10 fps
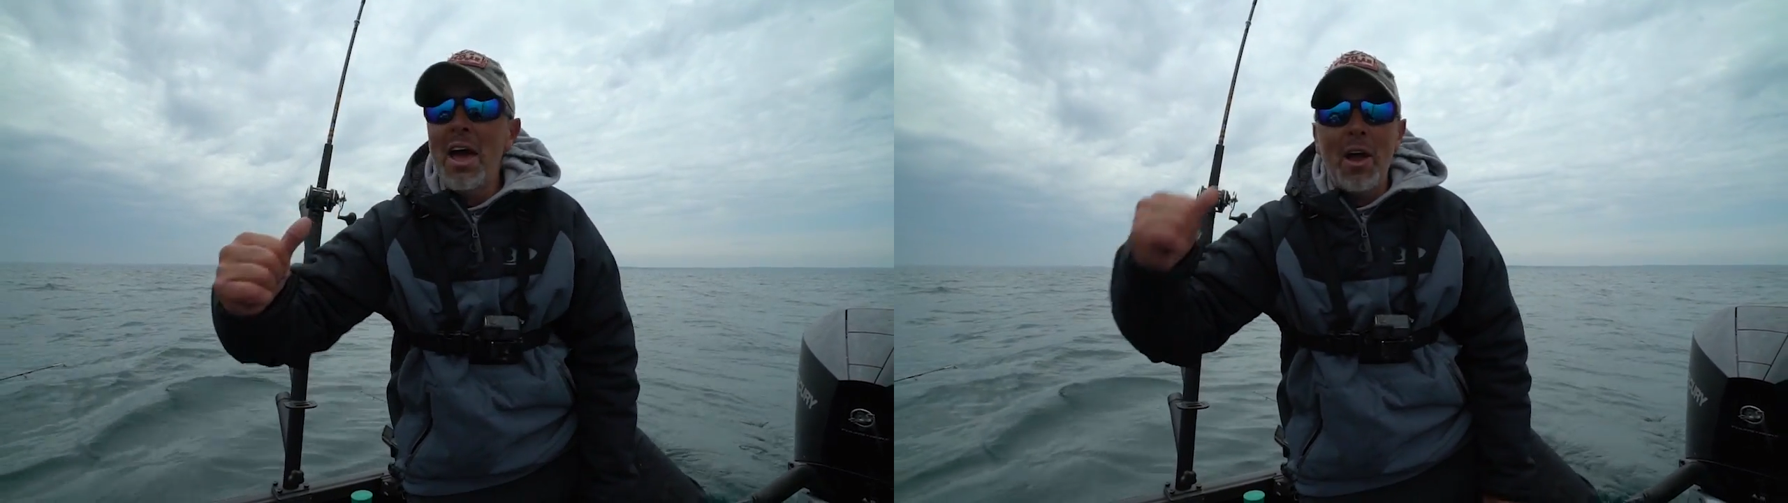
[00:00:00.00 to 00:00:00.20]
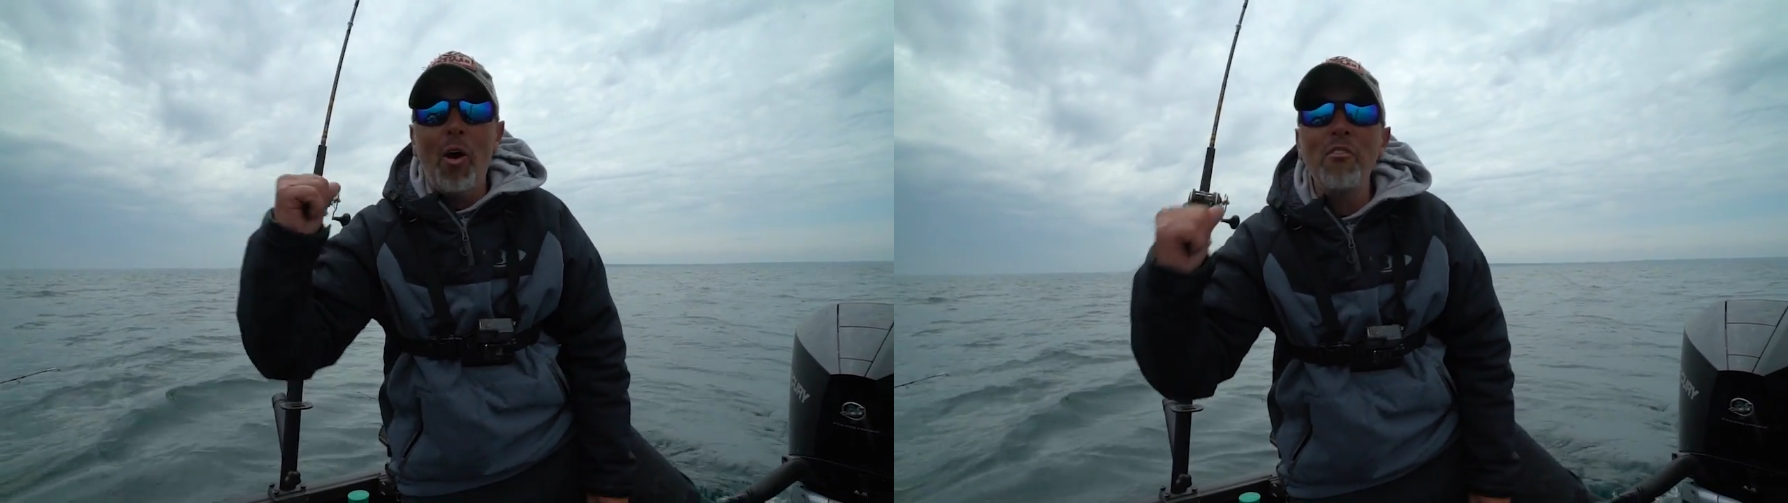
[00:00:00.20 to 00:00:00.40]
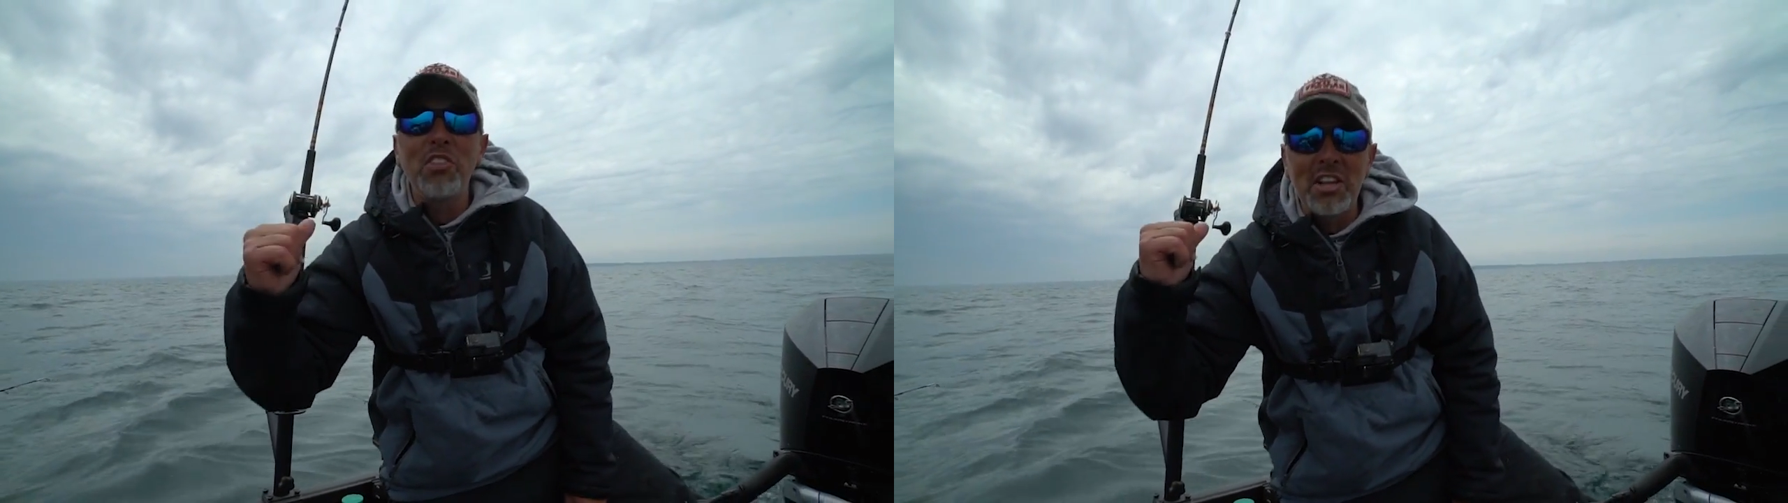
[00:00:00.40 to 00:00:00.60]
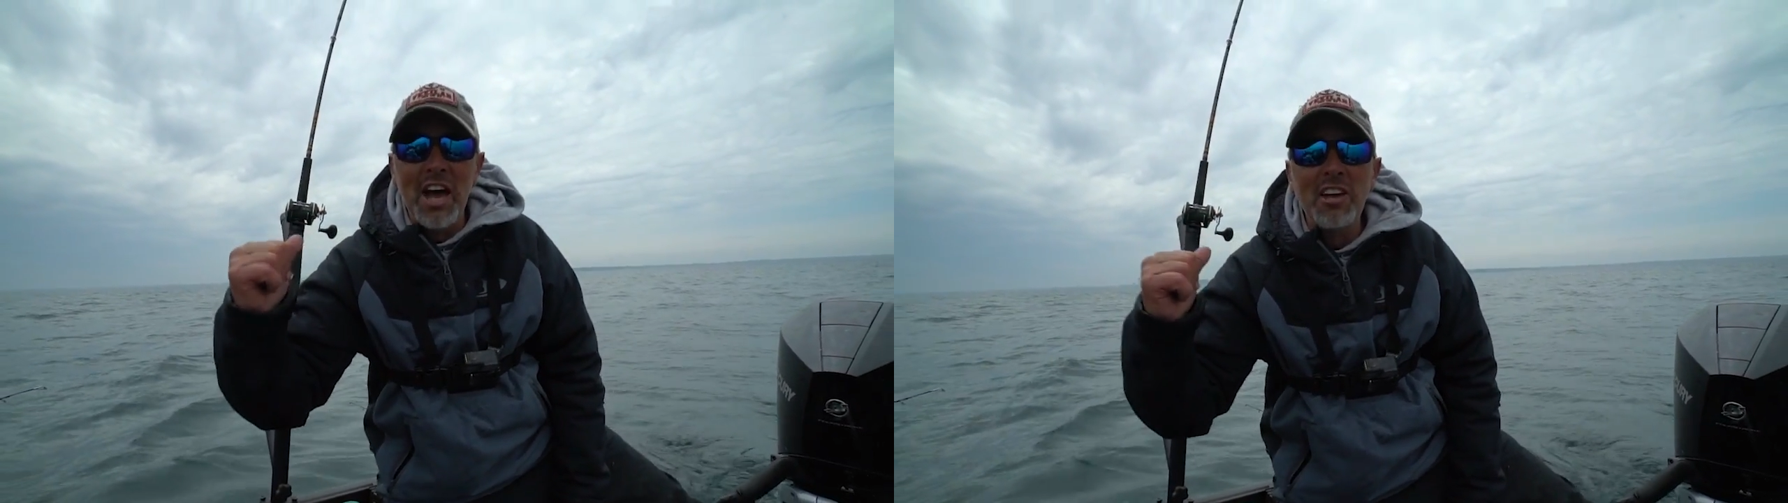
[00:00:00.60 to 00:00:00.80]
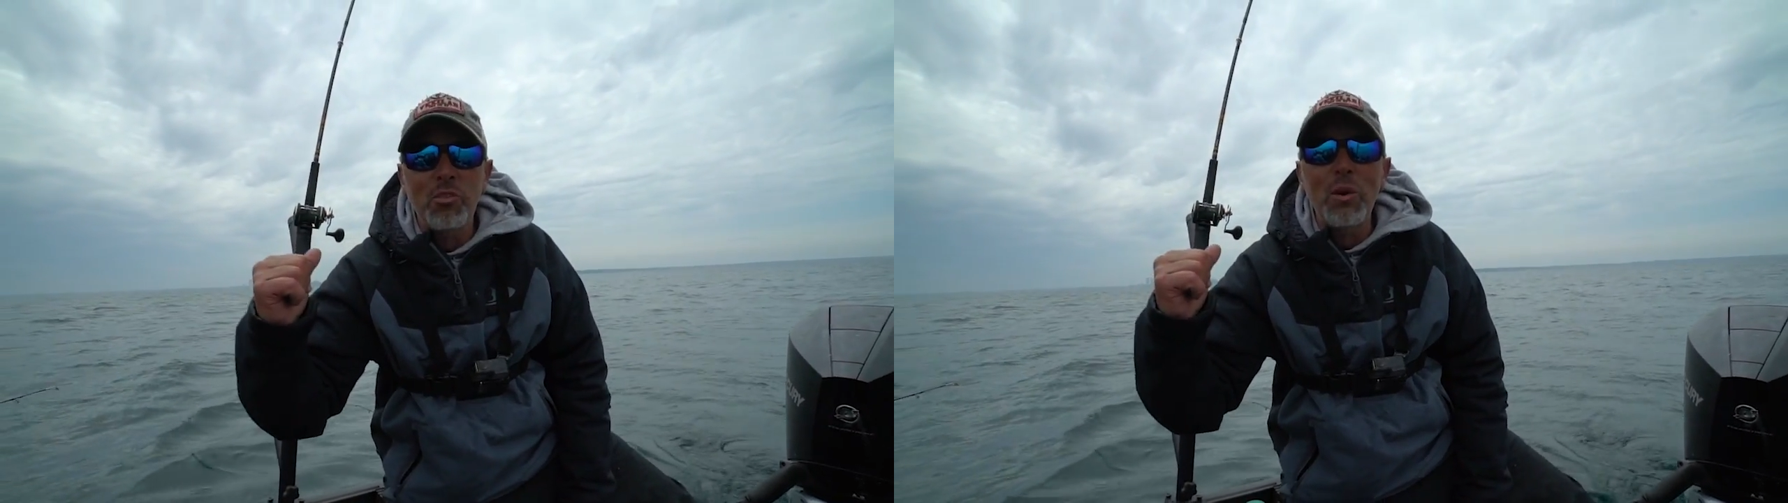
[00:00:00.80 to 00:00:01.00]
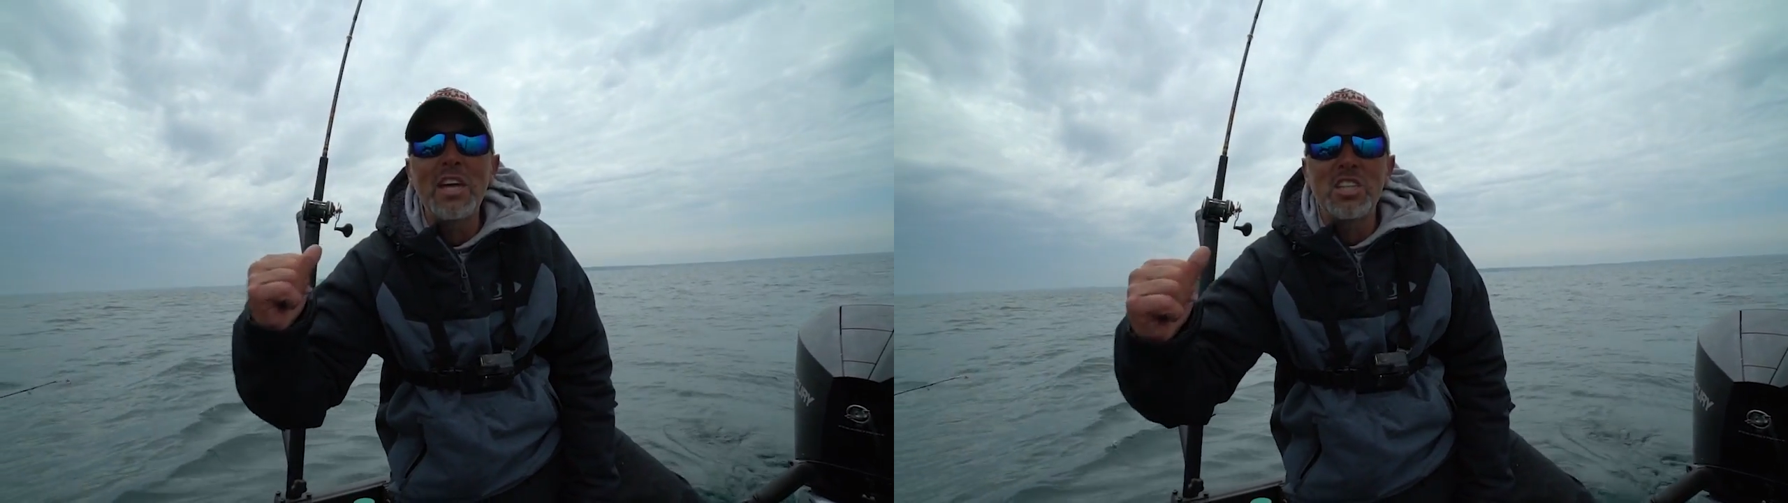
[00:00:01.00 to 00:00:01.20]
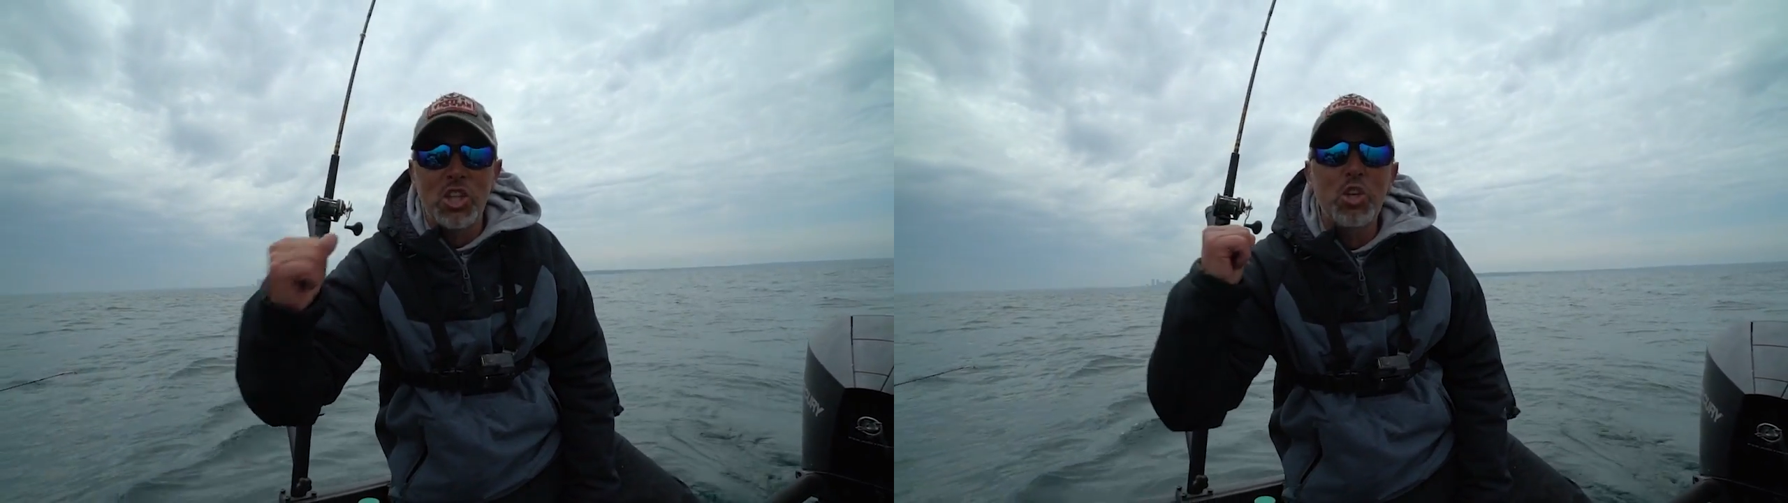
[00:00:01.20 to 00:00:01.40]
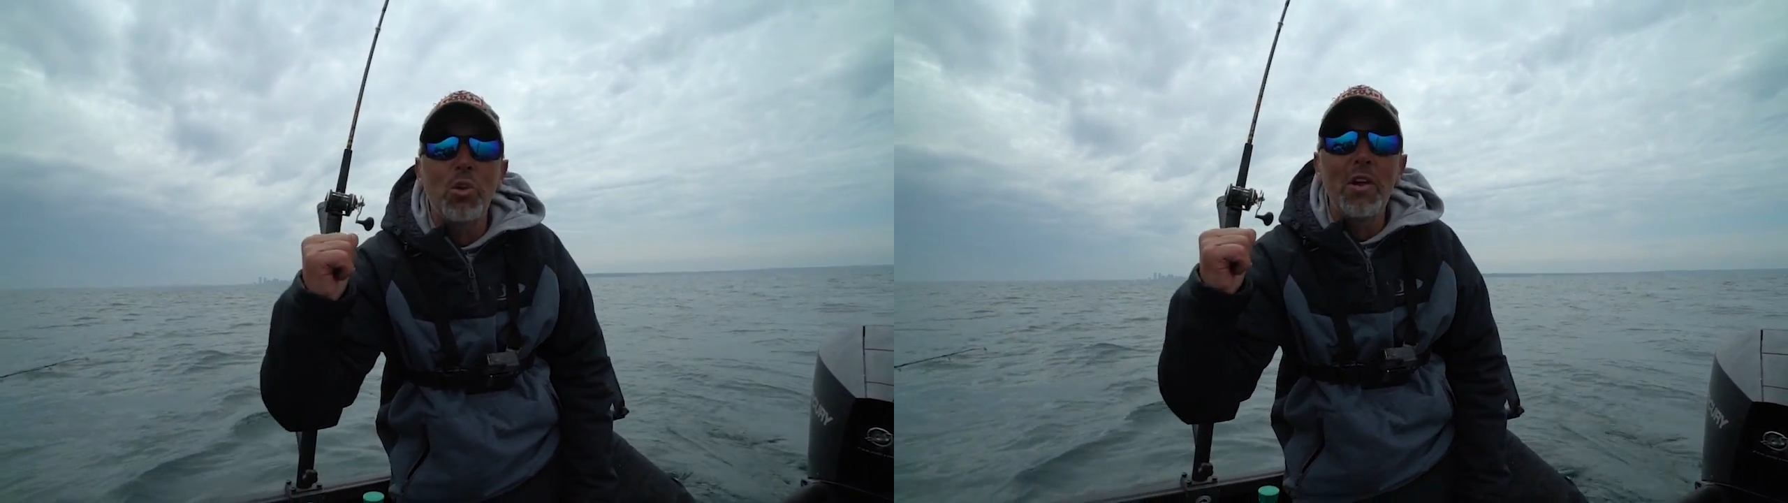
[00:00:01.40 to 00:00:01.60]
and hopefully next week
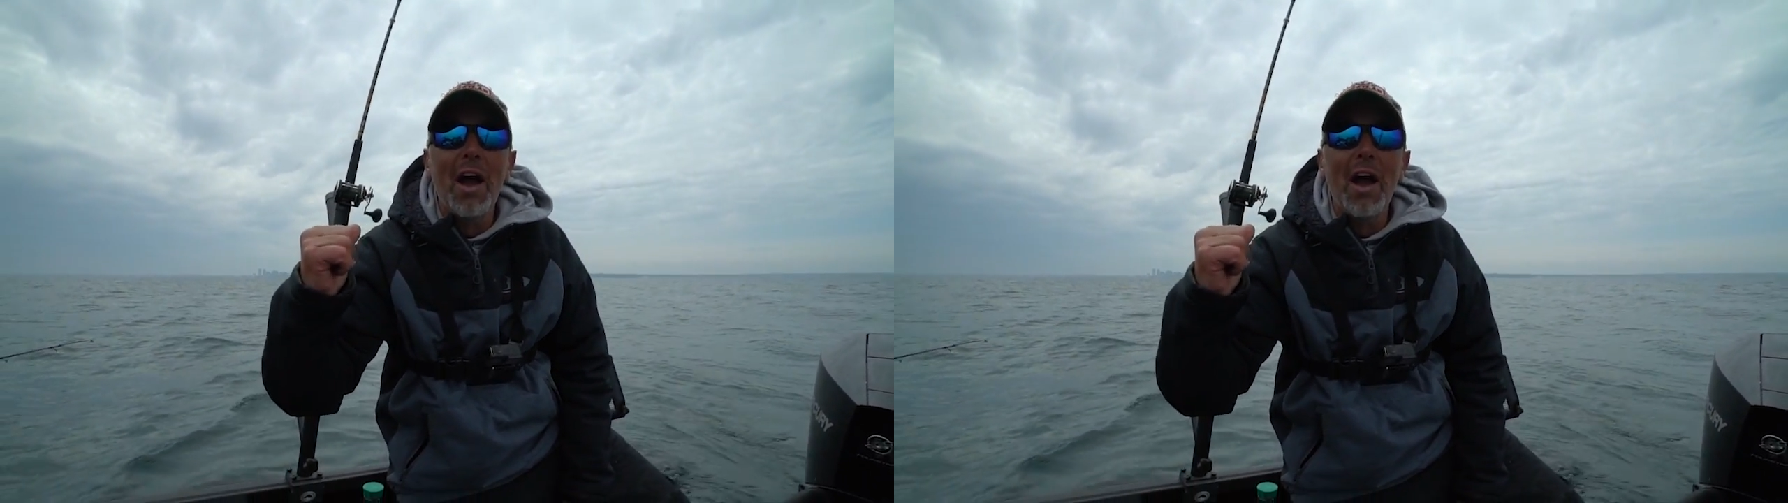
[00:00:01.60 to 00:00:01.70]
show you